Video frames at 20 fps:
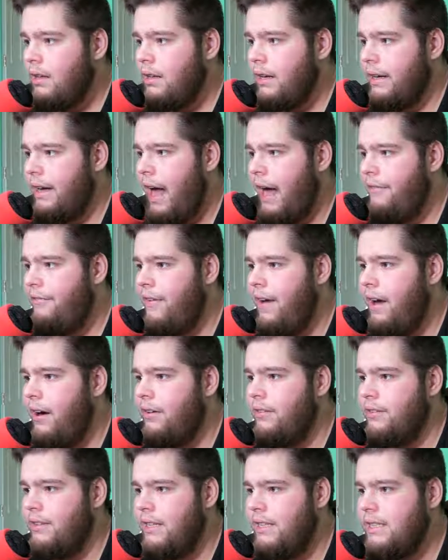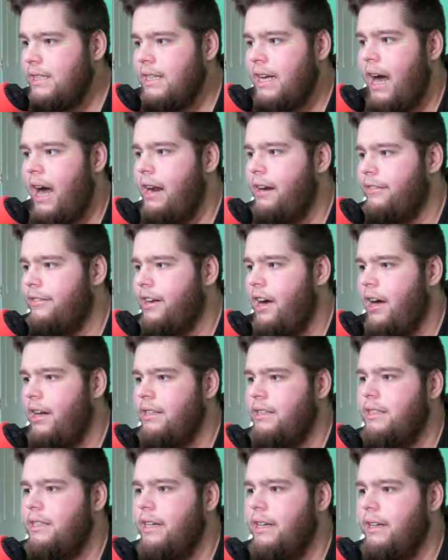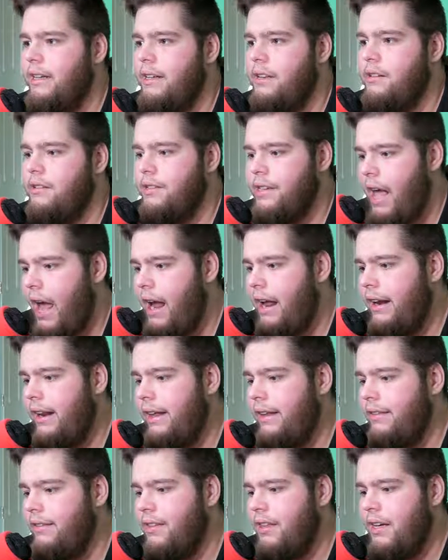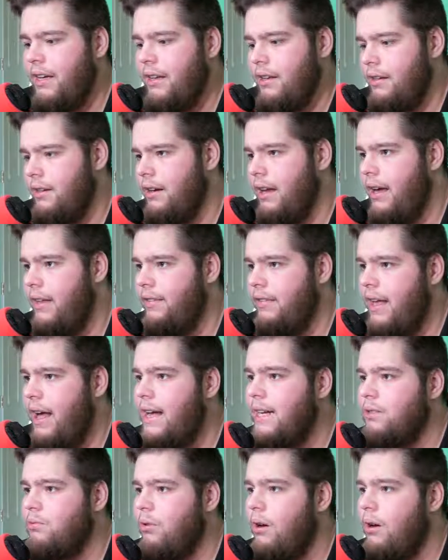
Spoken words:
Like, I found this kind of content entertaining then, and that's